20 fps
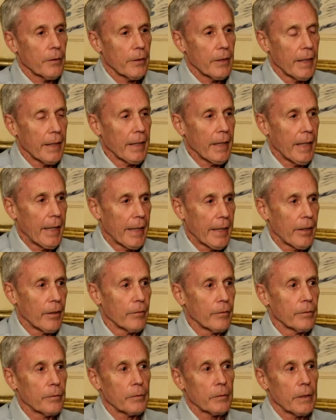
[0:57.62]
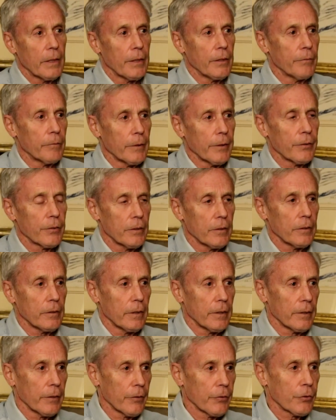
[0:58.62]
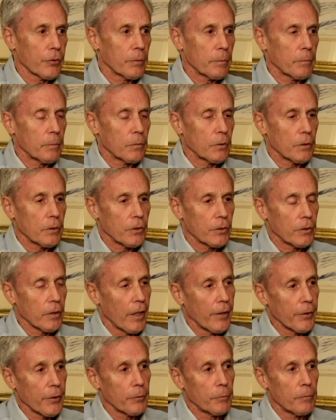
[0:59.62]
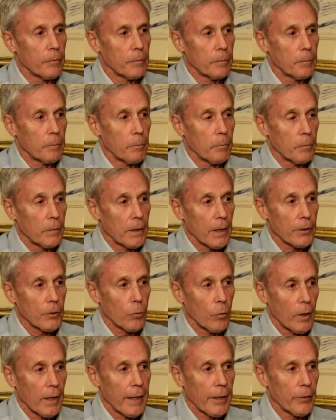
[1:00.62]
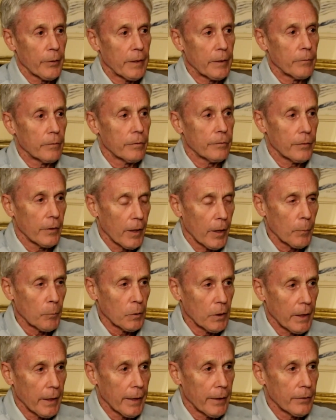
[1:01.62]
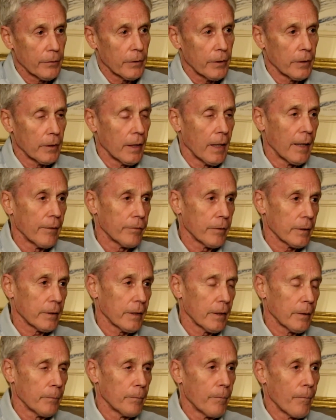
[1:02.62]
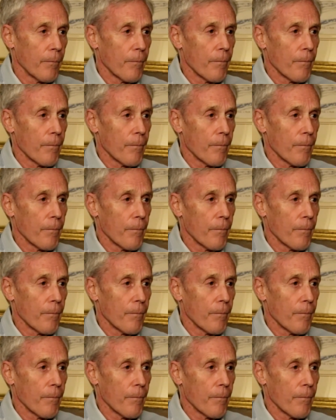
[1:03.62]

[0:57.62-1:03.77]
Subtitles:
they have, in recent years, started acquiring farmland in Africa.